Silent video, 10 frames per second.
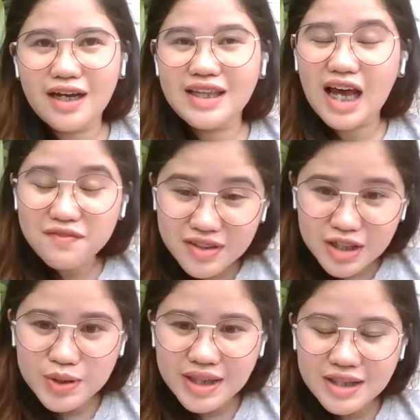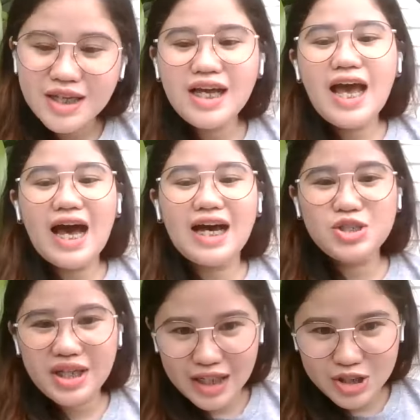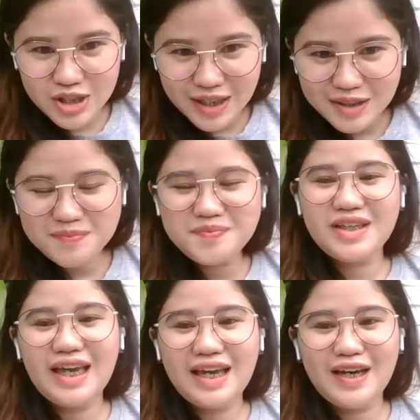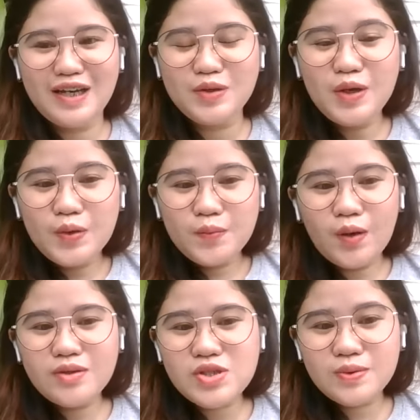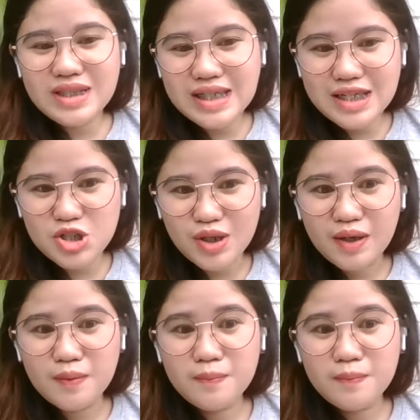livelihood education. And we also teach